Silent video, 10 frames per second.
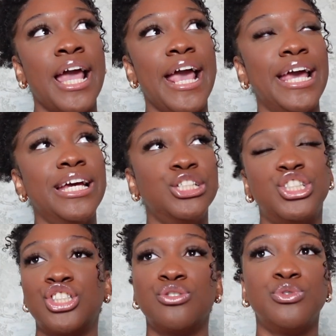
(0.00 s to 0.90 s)
and
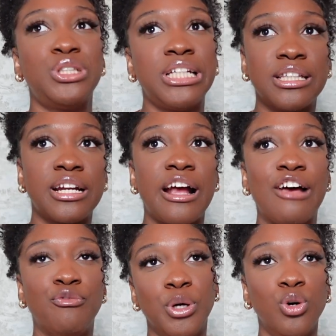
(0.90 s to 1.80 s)
just the routine that I
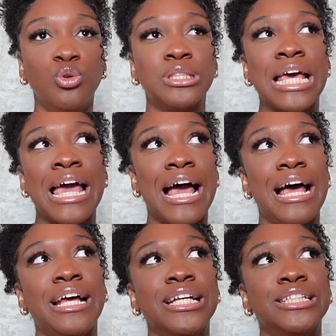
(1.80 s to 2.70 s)
have built
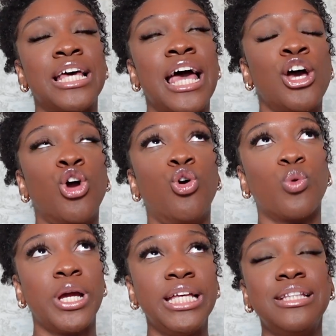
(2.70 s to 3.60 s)
has
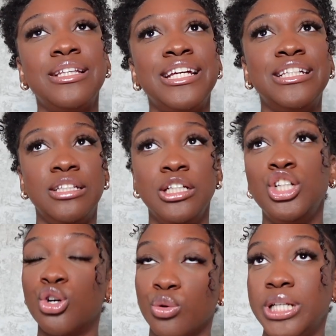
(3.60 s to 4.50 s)
greatly
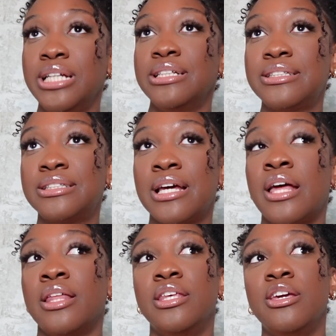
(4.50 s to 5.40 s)
decreased
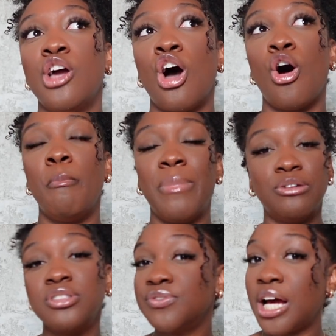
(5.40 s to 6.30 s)
the
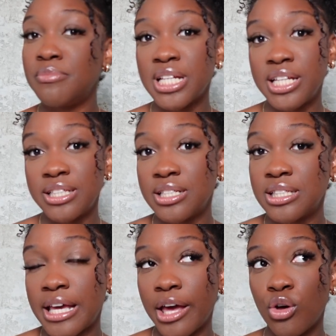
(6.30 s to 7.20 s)
amount of times I need to
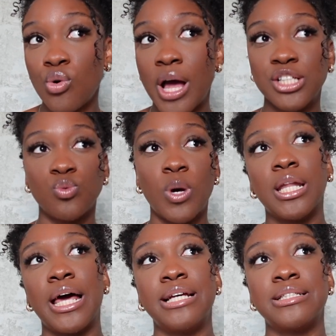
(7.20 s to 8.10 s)
detangle as well
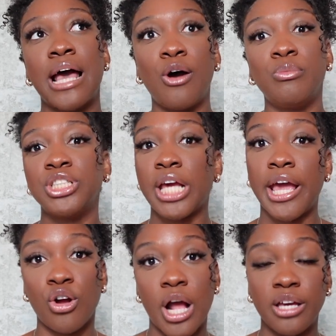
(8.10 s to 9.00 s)
as how much
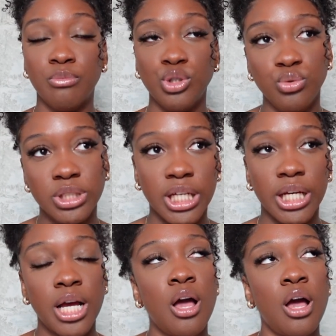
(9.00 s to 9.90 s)
hair I am losing.